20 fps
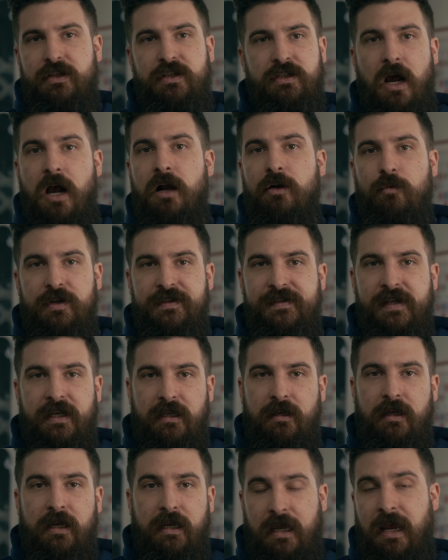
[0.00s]
stock ones that
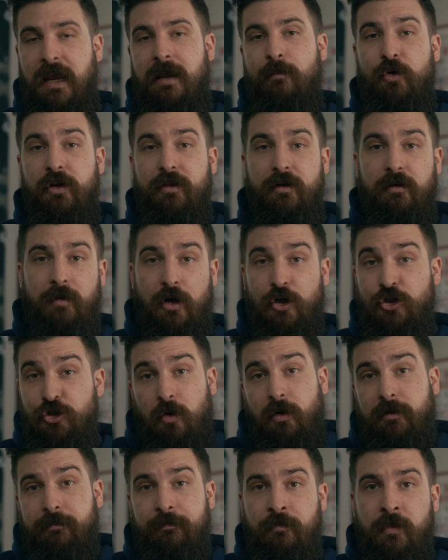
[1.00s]
it came with are
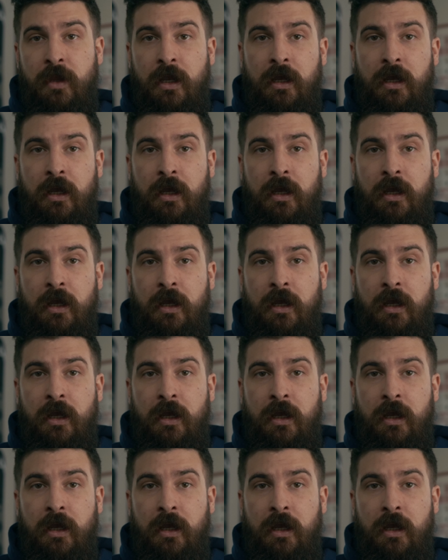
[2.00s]
short.